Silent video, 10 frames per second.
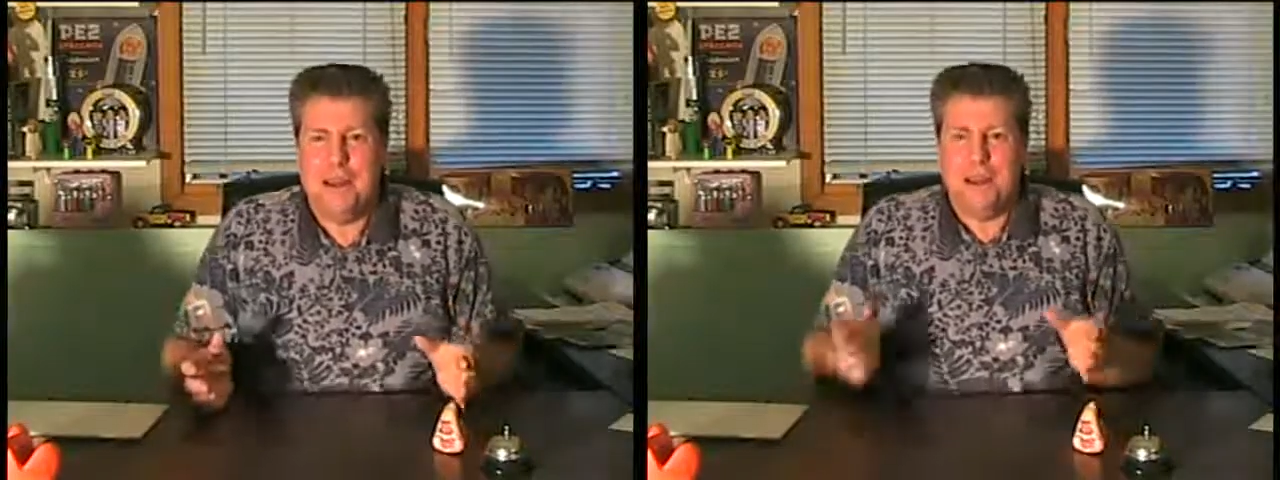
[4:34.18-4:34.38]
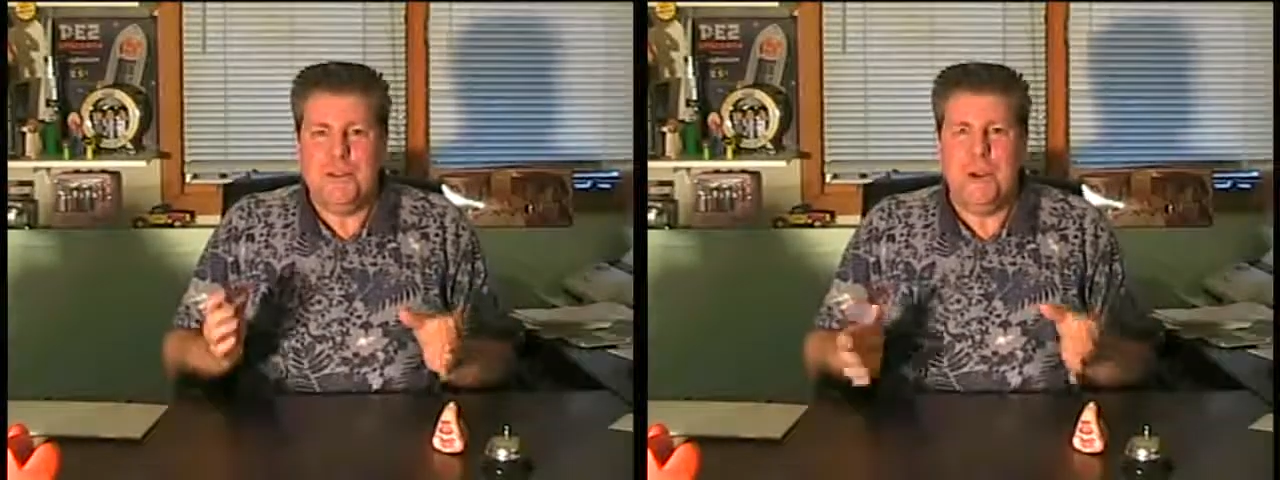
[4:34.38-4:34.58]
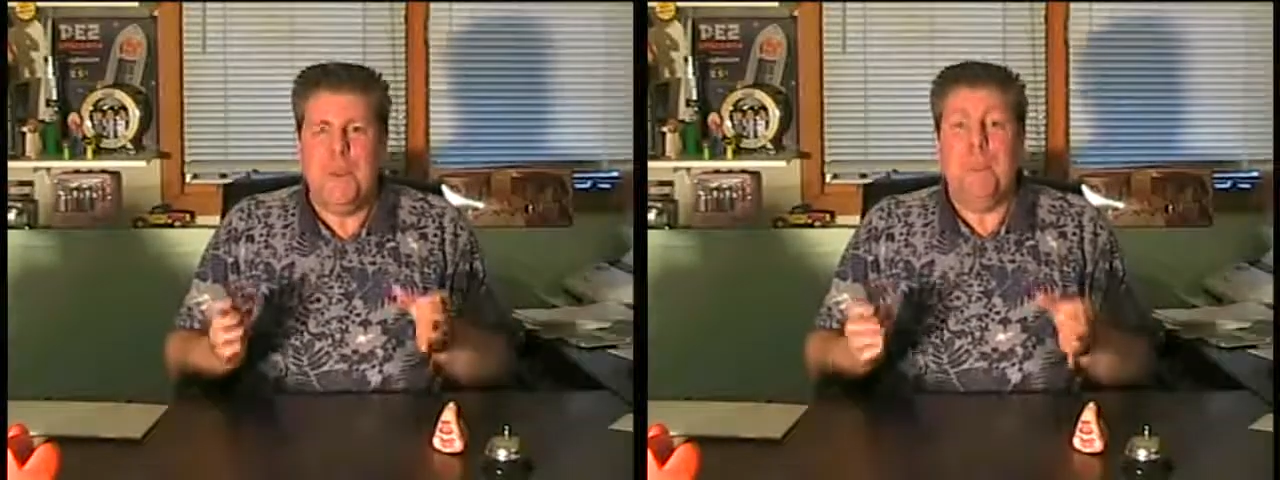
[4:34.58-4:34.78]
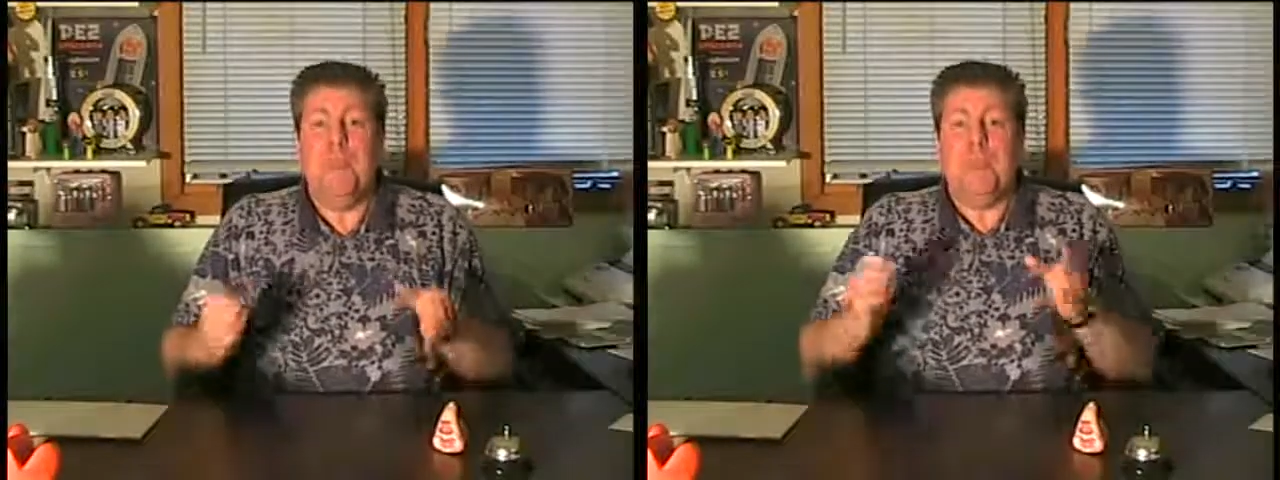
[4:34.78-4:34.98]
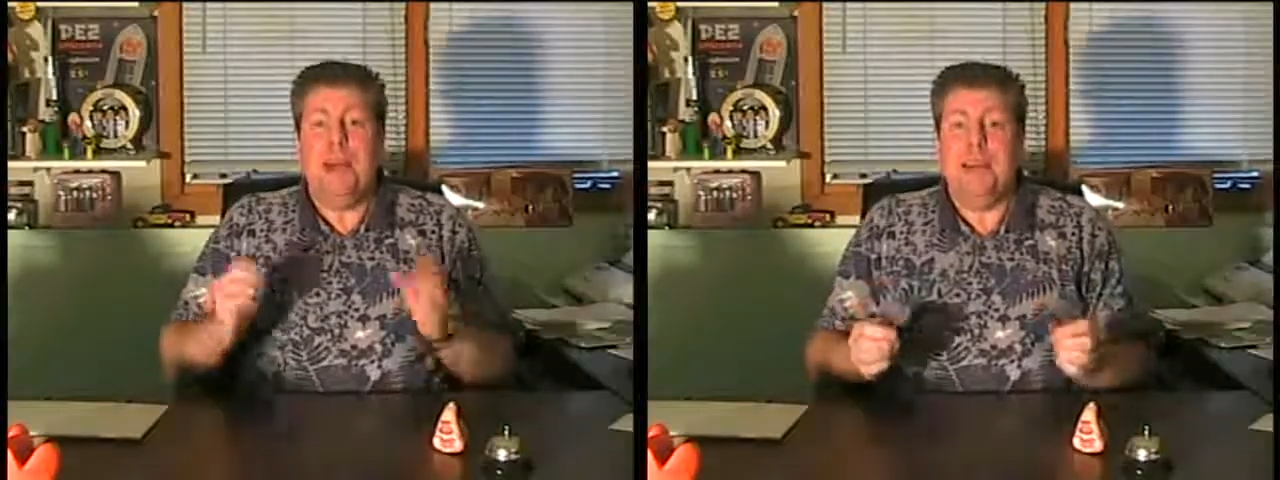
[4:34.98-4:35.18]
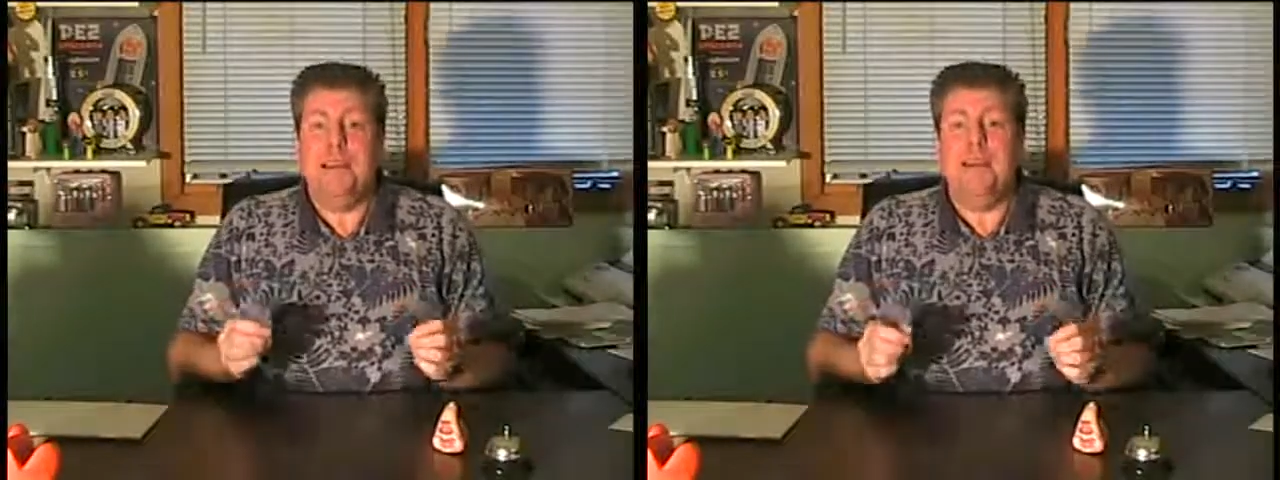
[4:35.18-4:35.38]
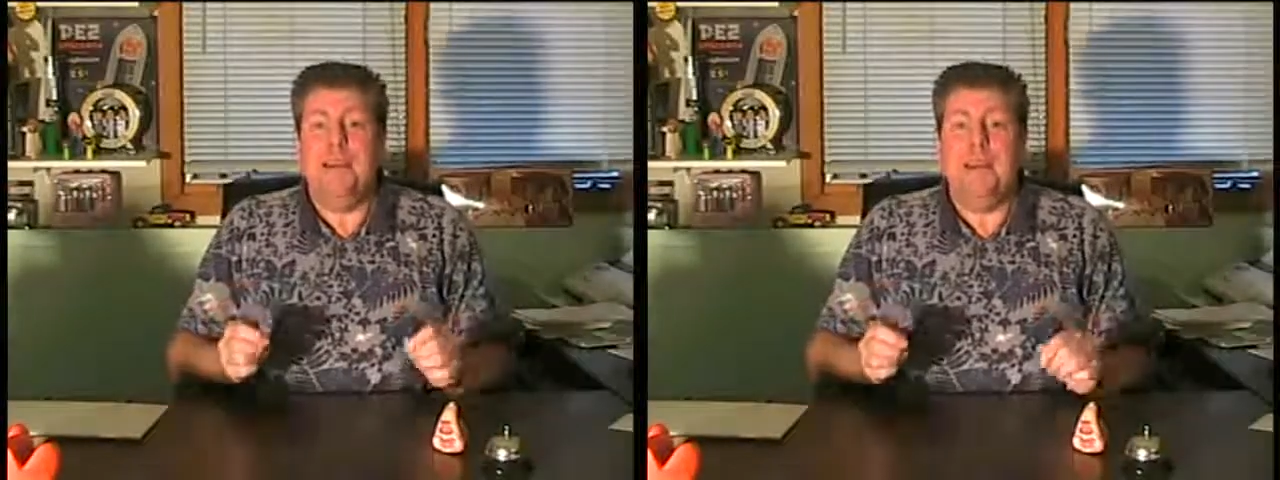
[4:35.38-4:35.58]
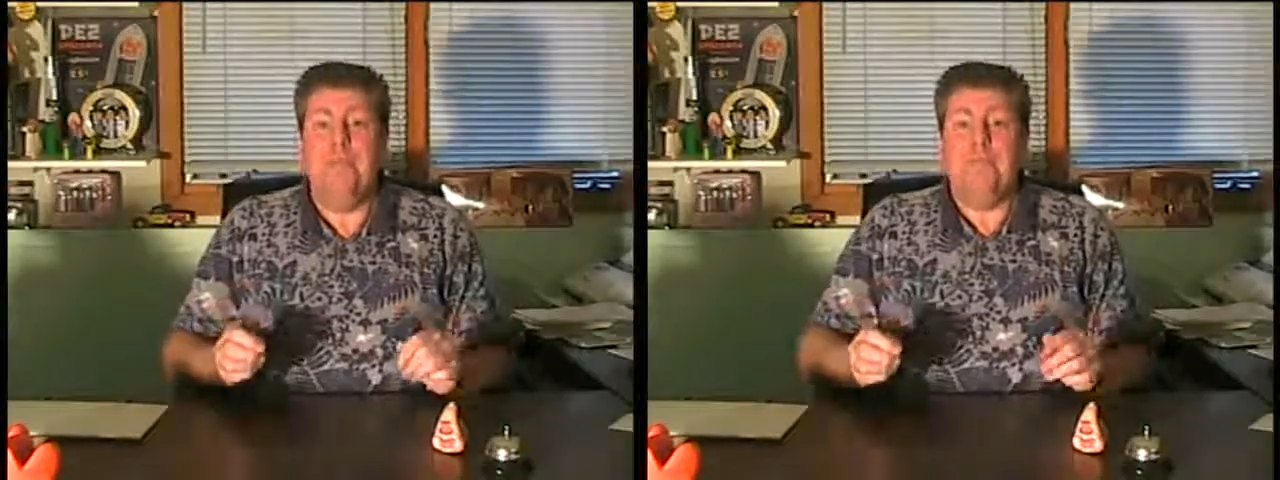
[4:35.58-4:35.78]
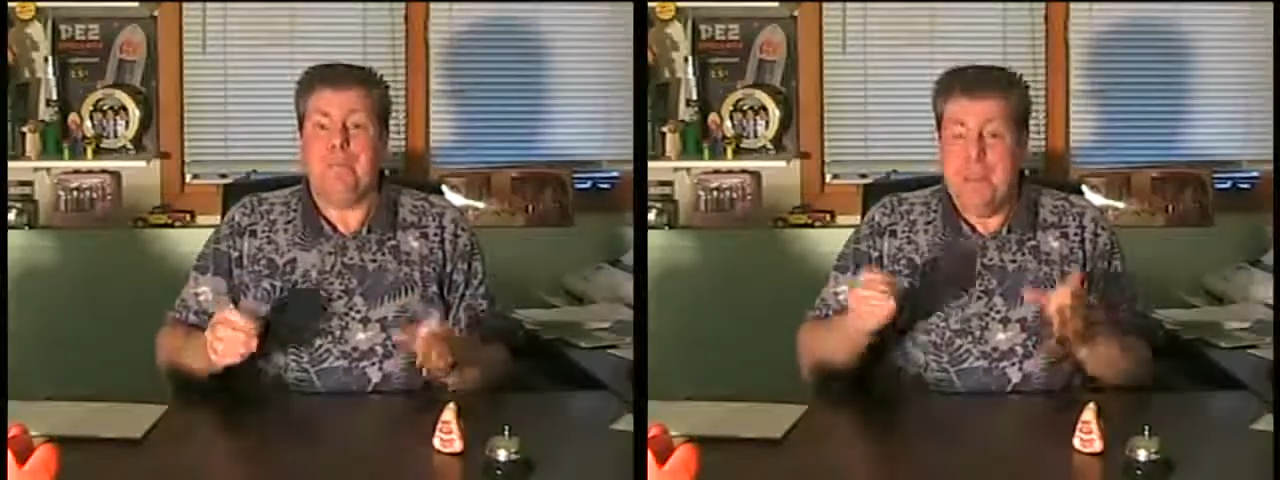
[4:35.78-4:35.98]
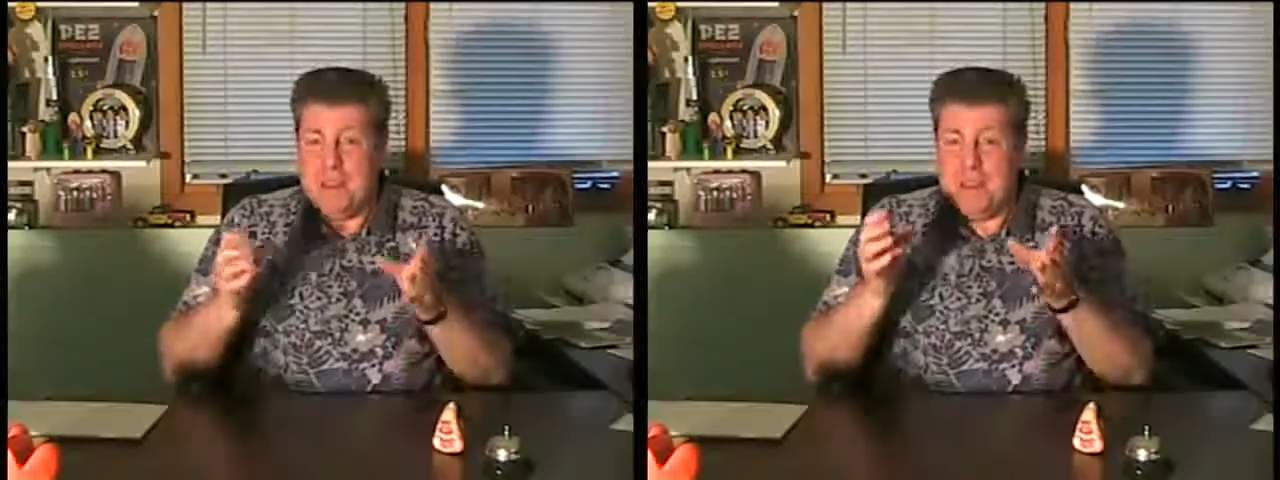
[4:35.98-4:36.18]
So basically,
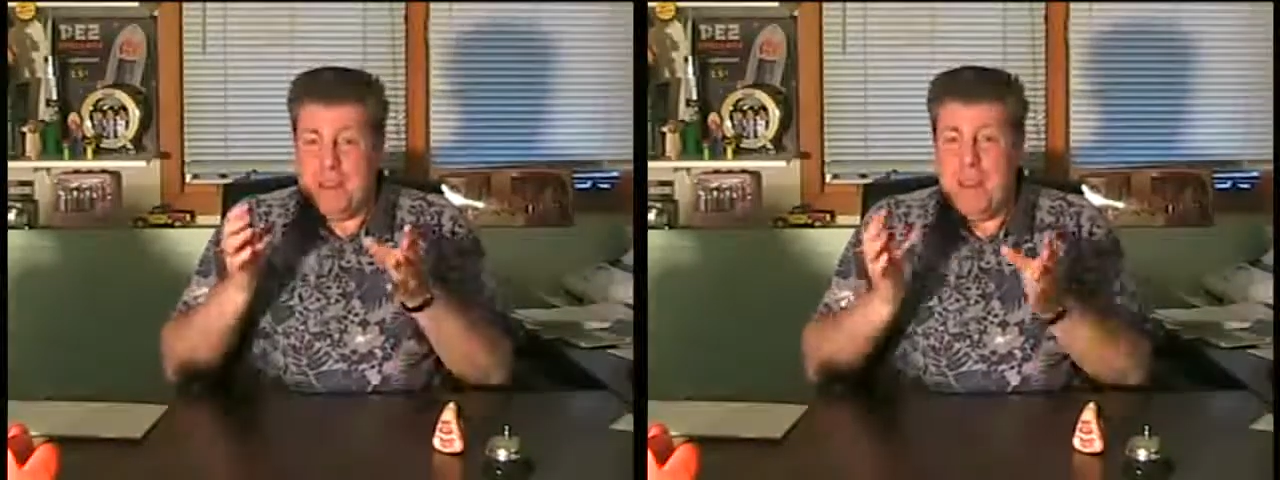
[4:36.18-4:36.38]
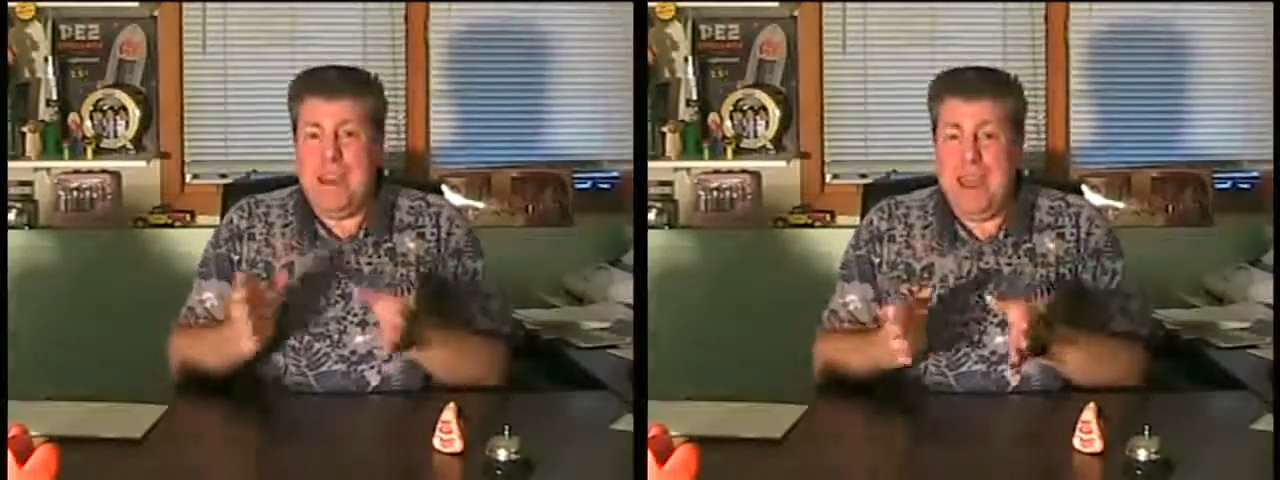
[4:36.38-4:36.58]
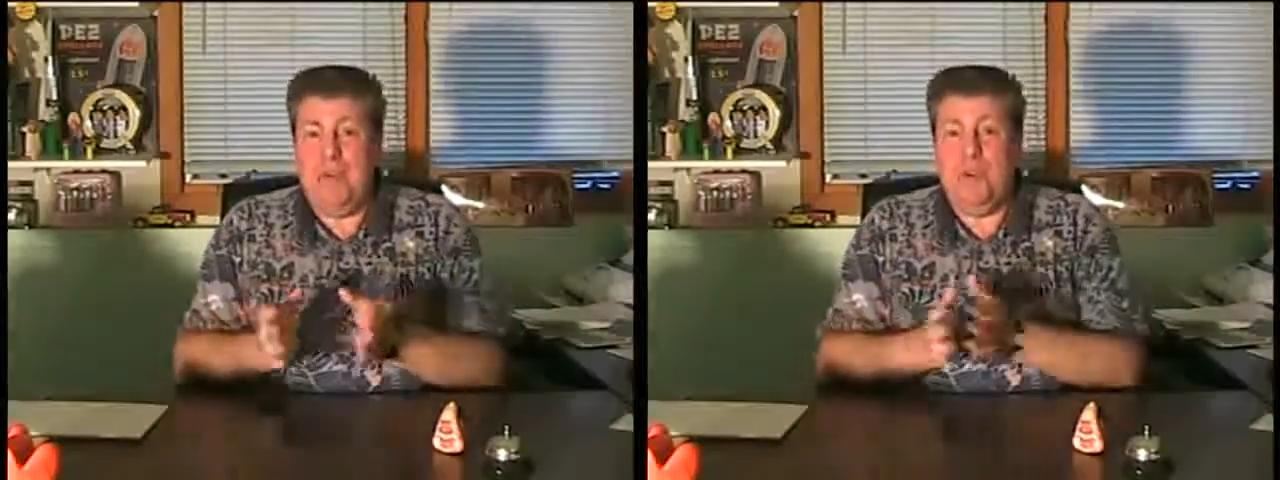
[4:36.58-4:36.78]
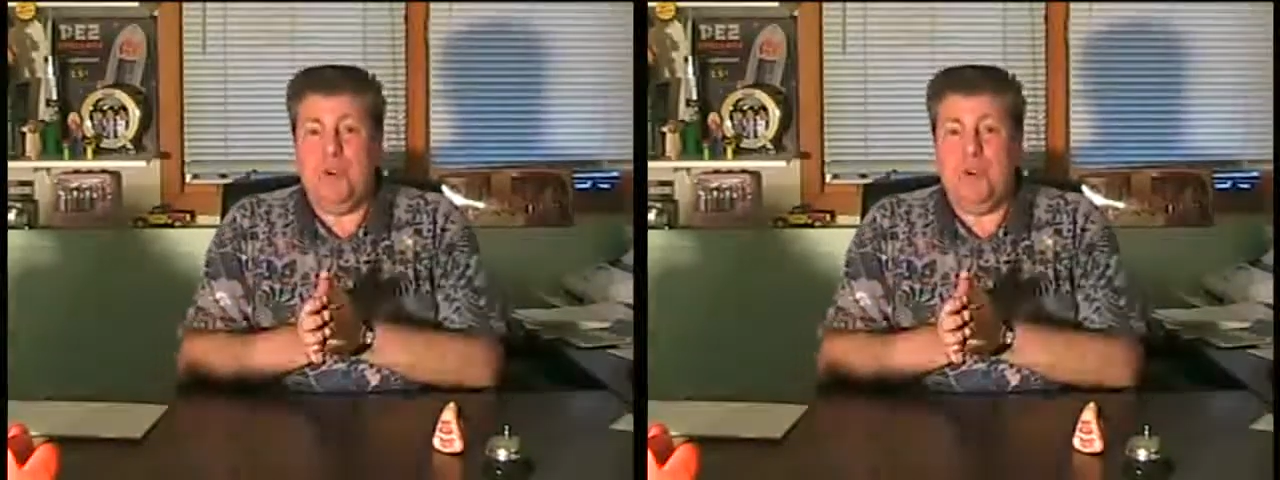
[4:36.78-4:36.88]
it's going to enable